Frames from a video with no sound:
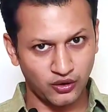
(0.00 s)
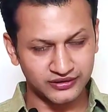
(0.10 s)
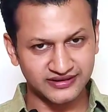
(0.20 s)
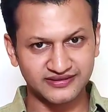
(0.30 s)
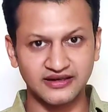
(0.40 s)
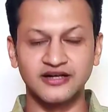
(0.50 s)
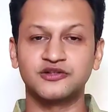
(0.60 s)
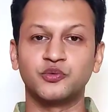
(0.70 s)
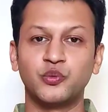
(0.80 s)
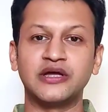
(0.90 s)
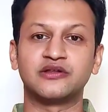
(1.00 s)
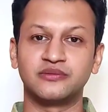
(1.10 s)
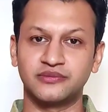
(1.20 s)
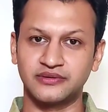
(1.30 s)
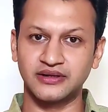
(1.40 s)
on this earth with,
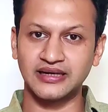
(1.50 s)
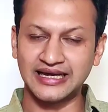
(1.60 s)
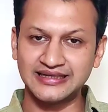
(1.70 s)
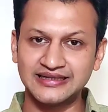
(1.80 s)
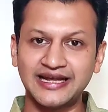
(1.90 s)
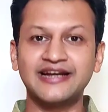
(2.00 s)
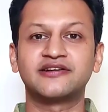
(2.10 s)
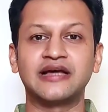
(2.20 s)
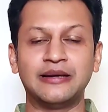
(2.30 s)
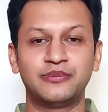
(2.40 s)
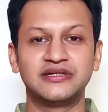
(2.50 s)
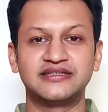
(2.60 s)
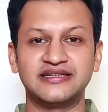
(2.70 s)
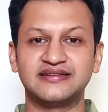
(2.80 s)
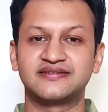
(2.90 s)
the innate
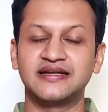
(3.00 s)
abilities,